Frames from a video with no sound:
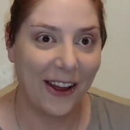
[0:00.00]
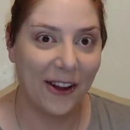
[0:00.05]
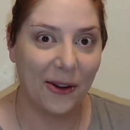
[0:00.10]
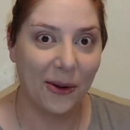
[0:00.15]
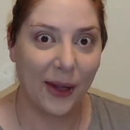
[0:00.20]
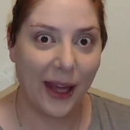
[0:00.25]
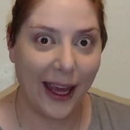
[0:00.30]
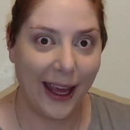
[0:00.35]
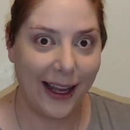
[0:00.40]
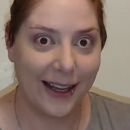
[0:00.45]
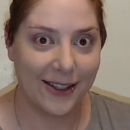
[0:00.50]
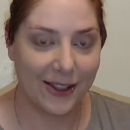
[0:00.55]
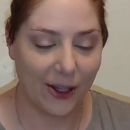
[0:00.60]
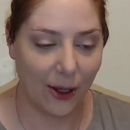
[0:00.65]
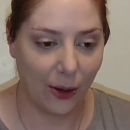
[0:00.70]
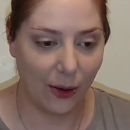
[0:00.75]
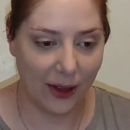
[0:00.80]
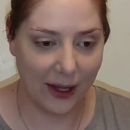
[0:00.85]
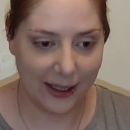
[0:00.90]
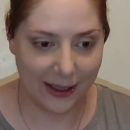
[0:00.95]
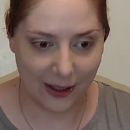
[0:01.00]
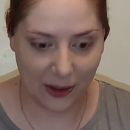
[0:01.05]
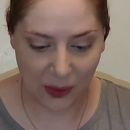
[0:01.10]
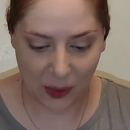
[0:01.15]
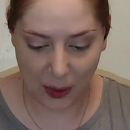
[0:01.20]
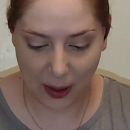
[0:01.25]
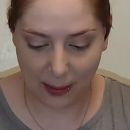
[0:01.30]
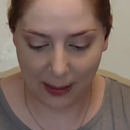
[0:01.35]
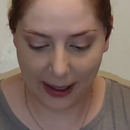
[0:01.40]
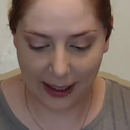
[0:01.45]
okay, so this
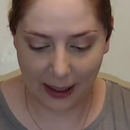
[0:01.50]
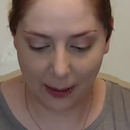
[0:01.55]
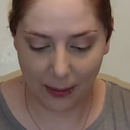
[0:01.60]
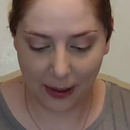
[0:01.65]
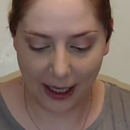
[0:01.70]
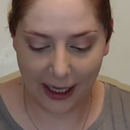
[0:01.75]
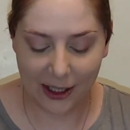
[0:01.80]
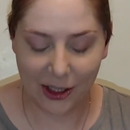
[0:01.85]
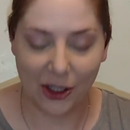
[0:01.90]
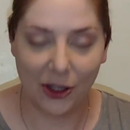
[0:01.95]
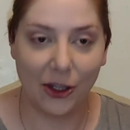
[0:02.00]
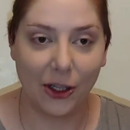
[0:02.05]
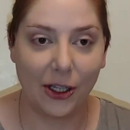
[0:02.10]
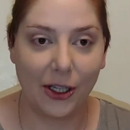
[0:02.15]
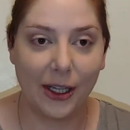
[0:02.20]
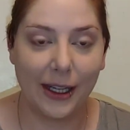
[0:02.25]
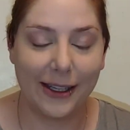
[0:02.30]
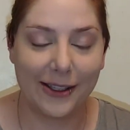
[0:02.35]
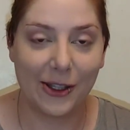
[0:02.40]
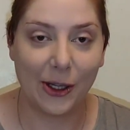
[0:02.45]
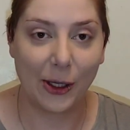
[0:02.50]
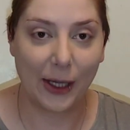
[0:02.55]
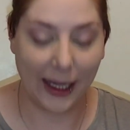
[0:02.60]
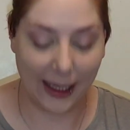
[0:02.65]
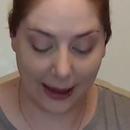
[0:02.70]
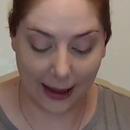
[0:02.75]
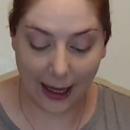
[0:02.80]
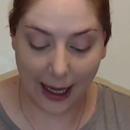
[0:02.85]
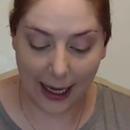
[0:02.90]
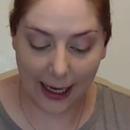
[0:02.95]
is what my complexion lo is
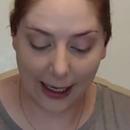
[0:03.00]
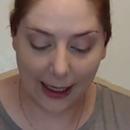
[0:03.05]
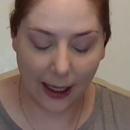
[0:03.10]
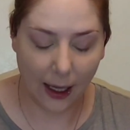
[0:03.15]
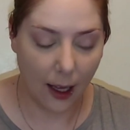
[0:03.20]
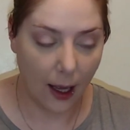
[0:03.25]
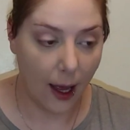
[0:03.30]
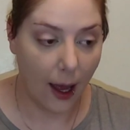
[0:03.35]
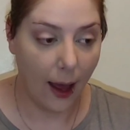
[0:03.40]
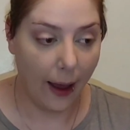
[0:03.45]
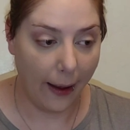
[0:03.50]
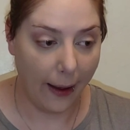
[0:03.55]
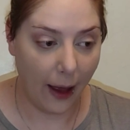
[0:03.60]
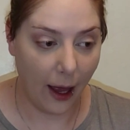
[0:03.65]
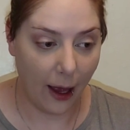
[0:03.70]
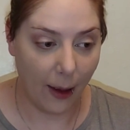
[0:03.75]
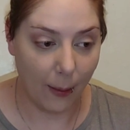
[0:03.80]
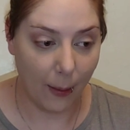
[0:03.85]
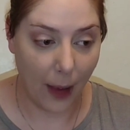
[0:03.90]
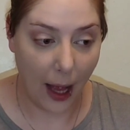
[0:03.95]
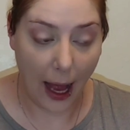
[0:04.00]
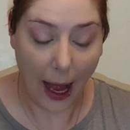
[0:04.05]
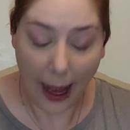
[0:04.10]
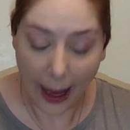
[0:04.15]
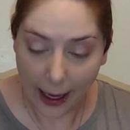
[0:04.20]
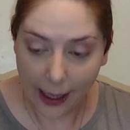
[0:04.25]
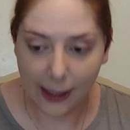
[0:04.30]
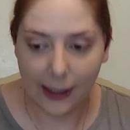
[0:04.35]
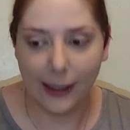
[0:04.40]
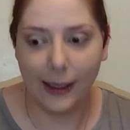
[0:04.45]
looking like. Um,
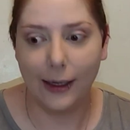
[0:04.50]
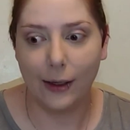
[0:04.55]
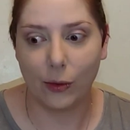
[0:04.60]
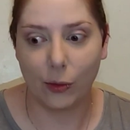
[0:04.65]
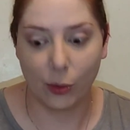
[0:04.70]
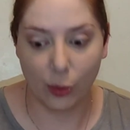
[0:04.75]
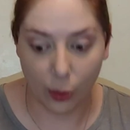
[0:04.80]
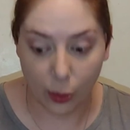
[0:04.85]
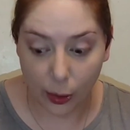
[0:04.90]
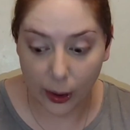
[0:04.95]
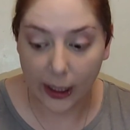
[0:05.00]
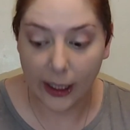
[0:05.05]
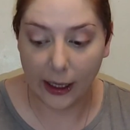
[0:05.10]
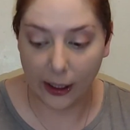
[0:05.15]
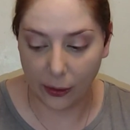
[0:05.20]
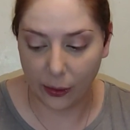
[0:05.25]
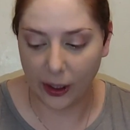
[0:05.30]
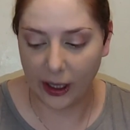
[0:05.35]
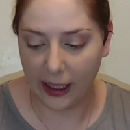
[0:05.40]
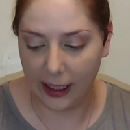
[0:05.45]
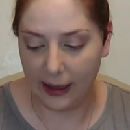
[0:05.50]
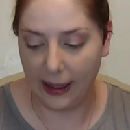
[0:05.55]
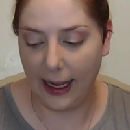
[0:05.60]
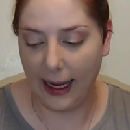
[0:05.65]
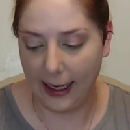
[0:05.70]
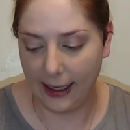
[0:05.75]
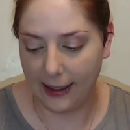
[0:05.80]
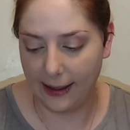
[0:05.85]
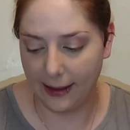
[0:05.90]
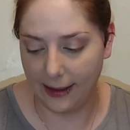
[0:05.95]
I really, really
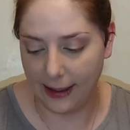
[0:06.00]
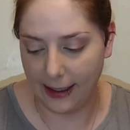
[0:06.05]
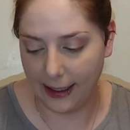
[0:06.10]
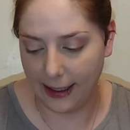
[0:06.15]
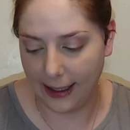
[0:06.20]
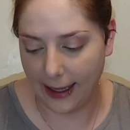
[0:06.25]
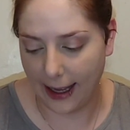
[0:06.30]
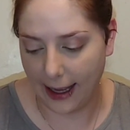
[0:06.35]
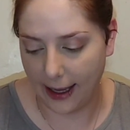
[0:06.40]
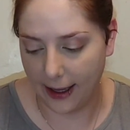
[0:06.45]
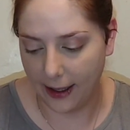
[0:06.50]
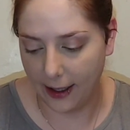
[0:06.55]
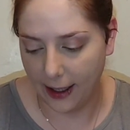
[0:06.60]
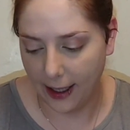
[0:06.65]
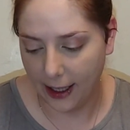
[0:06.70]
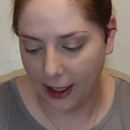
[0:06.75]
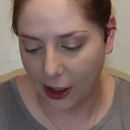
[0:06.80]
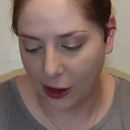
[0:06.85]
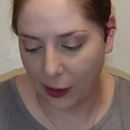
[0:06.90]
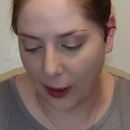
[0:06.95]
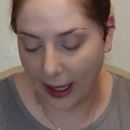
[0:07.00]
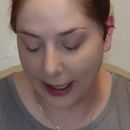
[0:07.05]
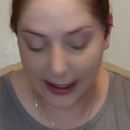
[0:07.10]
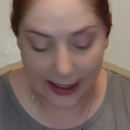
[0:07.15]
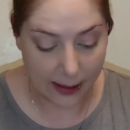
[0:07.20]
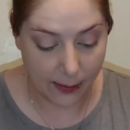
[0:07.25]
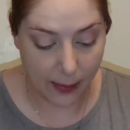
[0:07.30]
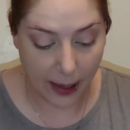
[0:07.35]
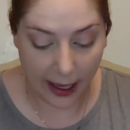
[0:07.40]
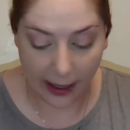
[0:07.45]
like the uh,
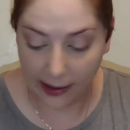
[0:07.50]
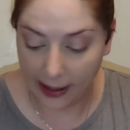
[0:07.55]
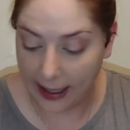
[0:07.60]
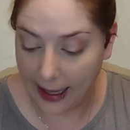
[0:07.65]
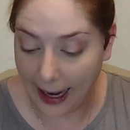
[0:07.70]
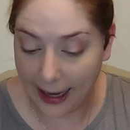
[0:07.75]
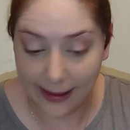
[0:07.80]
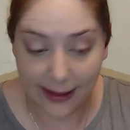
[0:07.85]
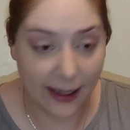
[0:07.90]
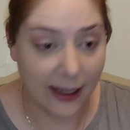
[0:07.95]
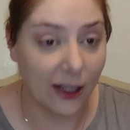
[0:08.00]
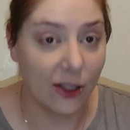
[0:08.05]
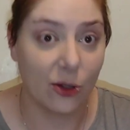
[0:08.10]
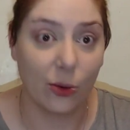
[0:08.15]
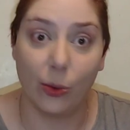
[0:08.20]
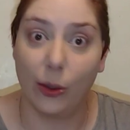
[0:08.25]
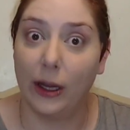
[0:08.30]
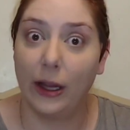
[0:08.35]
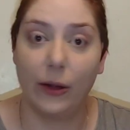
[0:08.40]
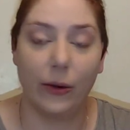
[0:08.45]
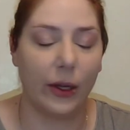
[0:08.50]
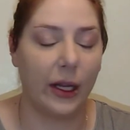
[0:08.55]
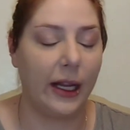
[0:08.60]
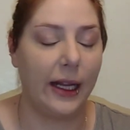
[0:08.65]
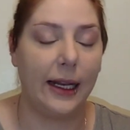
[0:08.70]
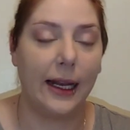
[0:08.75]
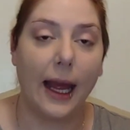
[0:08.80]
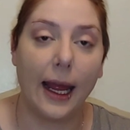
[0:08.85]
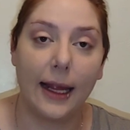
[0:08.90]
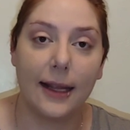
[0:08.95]
correcting palette. I think it's really,
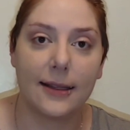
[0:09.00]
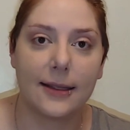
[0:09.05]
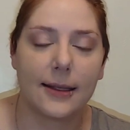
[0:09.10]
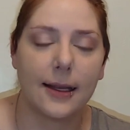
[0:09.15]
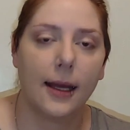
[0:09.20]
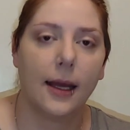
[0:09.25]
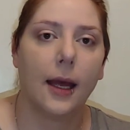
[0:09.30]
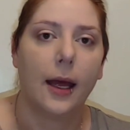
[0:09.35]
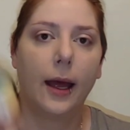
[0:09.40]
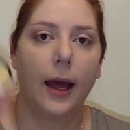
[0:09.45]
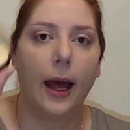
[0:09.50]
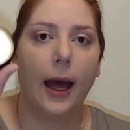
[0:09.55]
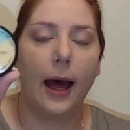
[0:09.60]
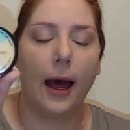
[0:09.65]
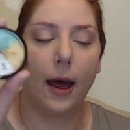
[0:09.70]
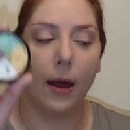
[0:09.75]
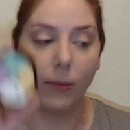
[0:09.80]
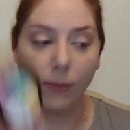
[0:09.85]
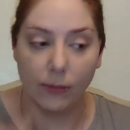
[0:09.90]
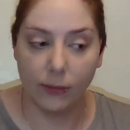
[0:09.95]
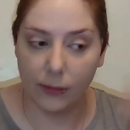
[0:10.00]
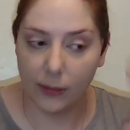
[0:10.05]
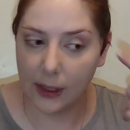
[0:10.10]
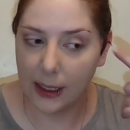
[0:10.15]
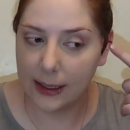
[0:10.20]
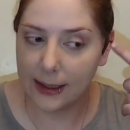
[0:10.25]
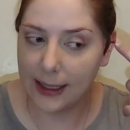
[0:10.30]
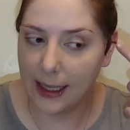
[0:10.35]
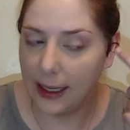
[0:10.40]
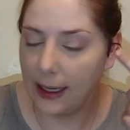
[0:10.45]
really nice. Um,
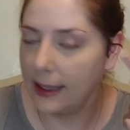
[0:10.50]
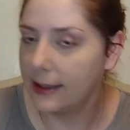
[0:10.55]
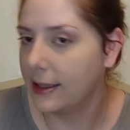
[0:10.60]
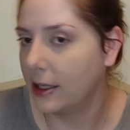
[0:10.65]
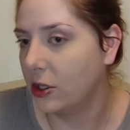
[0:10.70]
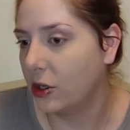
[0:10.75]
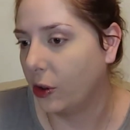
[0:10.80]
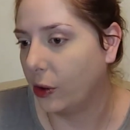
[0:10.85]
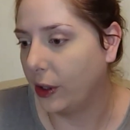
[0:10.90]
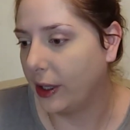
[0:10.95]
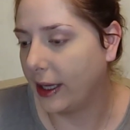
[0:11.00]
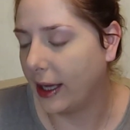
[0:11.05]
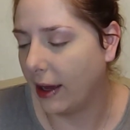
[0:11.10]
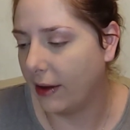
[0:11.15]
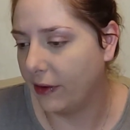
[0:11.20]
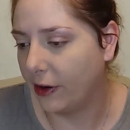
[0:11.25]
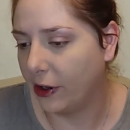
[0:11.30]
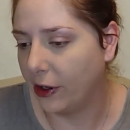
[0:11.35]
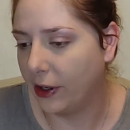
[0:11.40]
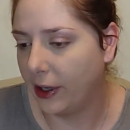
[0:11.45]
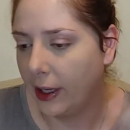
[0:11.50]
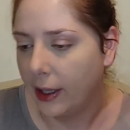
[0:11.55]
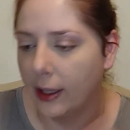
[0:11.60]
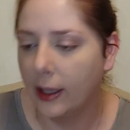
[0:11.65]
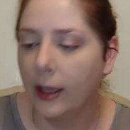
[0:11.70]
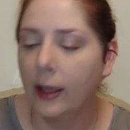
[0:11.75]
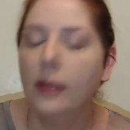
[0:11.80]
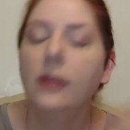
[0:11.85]
the zit isn't totally covered.